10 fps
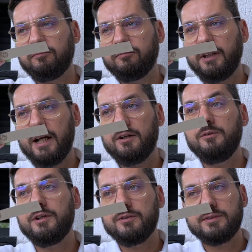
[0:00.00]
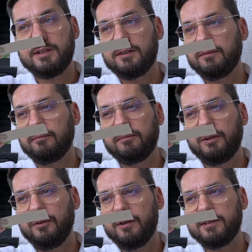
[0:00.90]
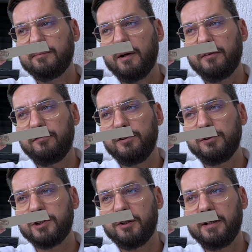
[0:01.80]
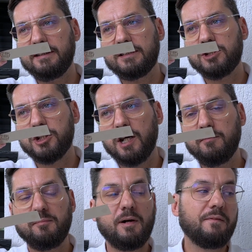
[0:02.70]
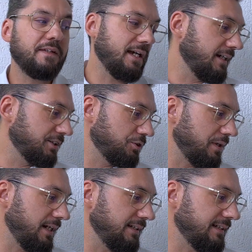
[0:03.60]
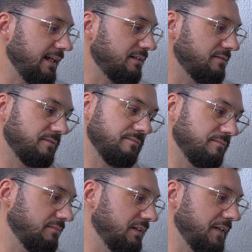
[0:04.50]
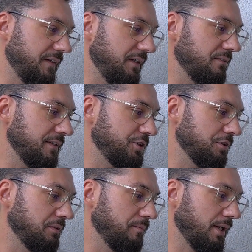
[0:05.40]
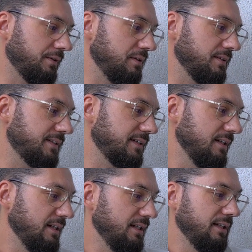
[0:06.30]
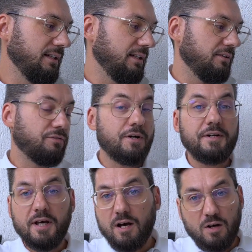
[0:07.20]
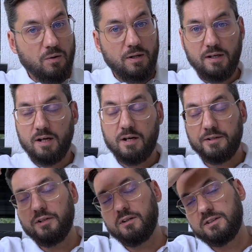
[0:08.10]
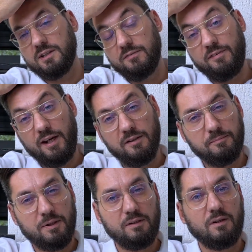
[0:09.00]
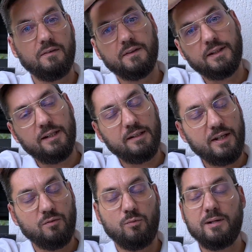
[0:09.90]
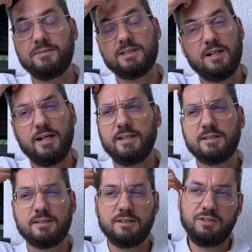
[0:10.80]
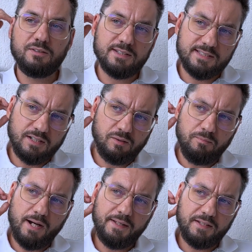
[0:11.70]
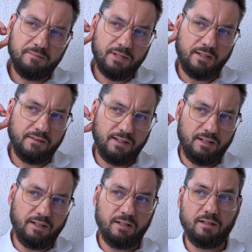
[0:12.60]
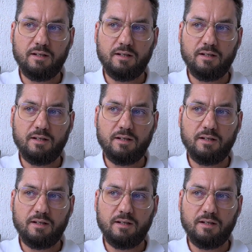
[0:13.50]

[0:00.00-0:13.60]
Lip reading: yeah, who knows? Who knows about the future? It's a shame about the extrays that the original bottles for now are not available on the Guerlain website. You can still buy them in the